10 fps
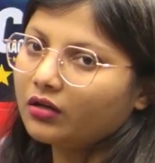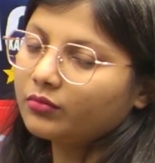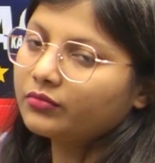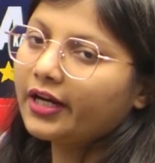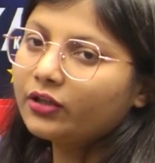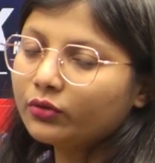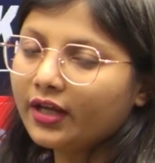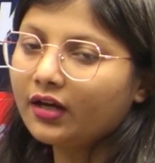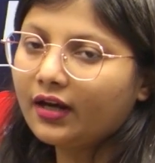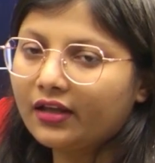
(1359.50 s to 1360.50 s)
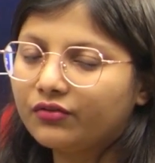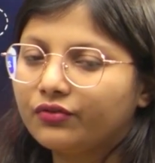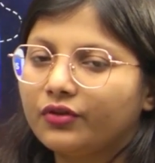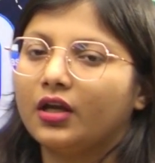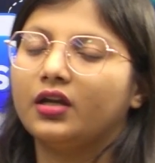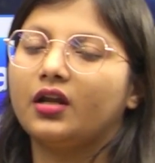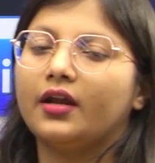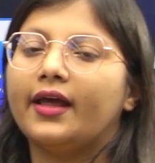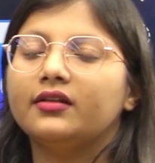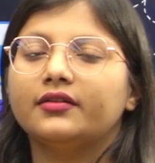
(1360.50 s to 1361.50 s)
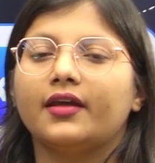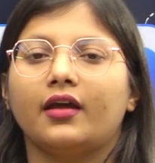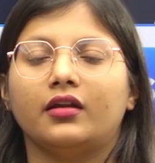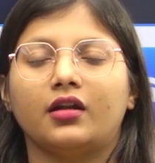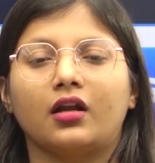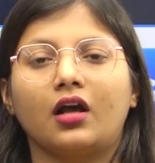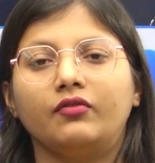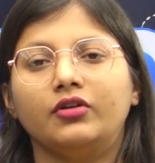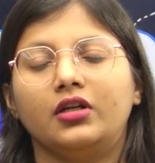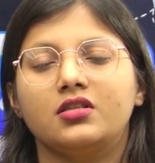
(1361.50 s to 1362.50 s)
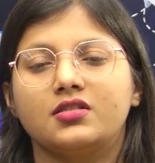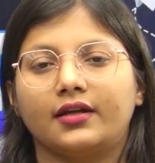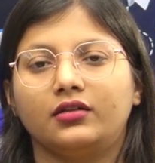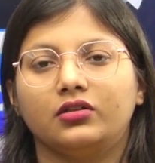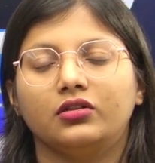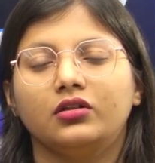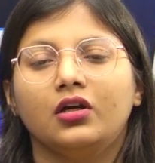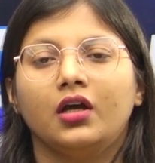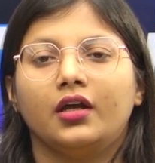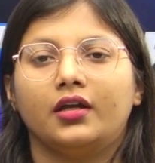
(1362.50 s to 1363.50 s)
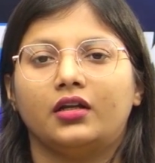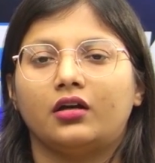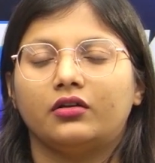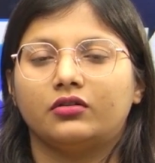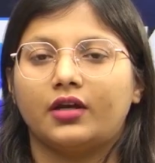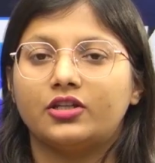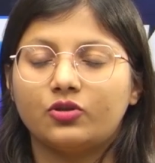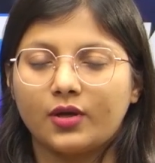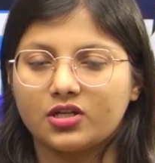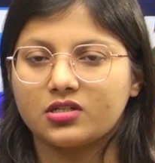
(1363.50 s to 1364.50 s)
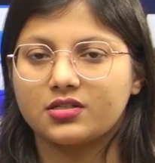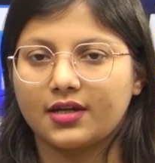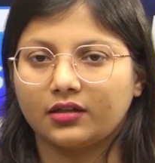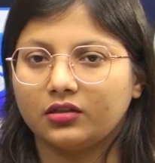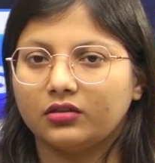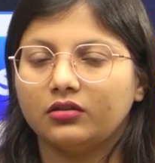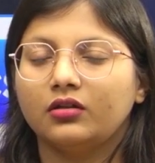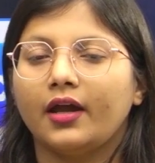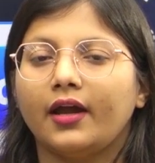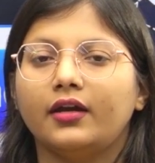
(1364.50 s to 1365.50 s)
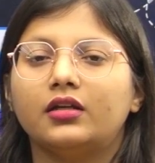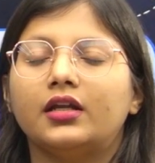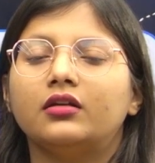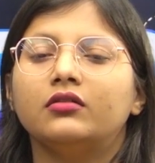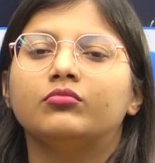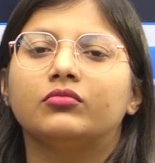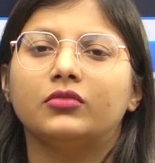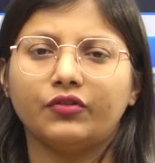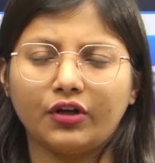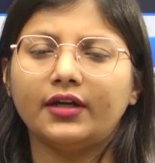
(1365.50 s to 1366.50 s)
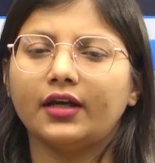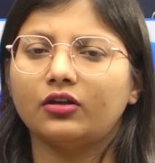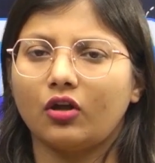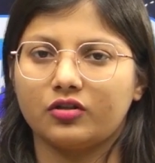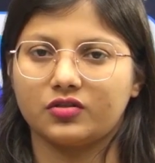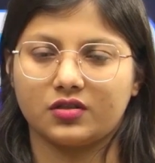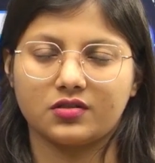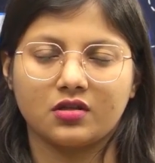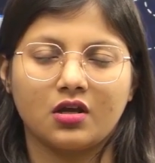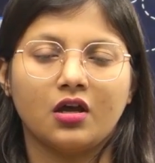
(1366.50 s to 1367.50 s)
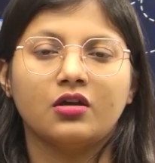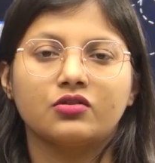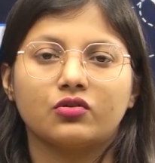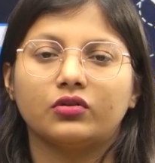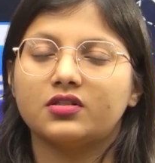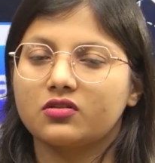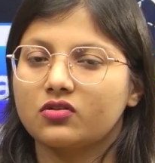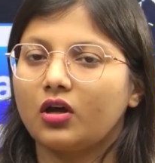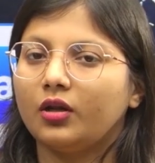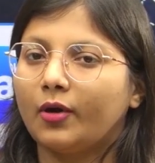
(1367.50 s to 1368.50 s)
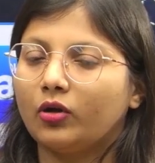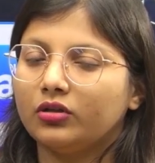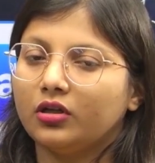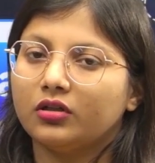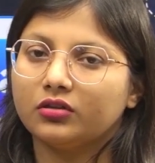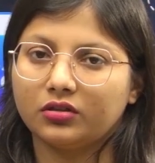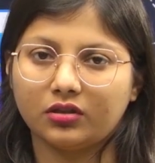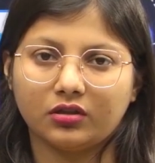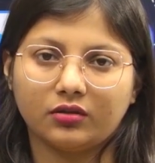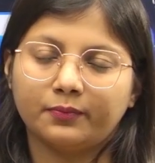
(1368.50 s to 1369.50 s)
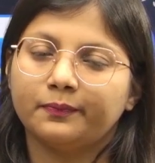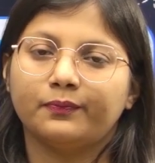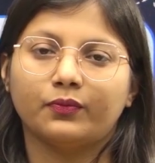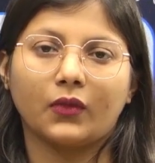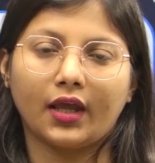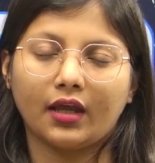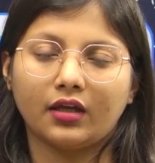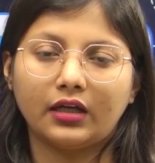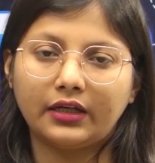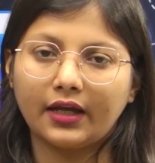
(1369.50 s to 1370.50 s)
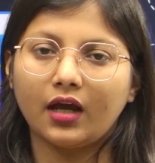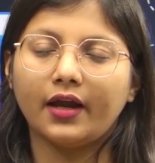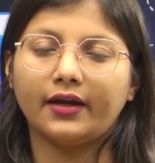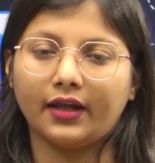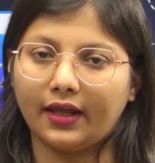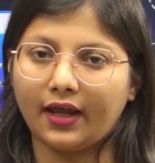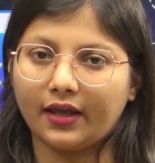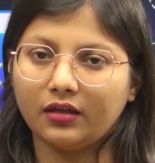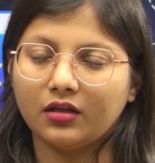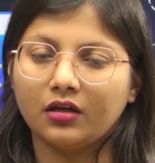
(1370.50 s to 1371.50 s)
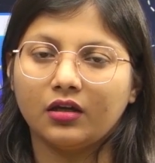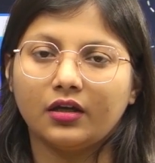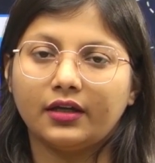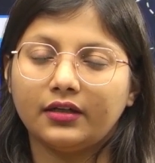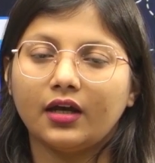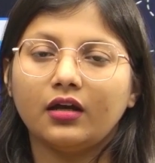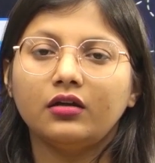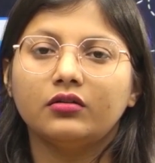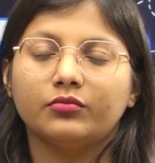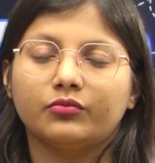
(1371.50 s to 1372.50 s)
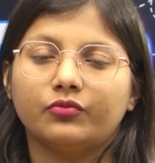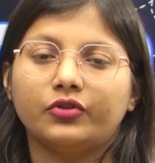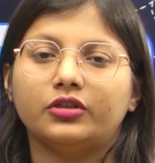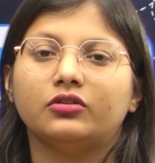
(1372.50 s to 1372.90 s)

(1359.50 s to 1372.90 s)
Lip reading: day-to-day life, in our healthcare, in our governance sector, in our education sector, and in different technologies. So this is all about the India and AI. India with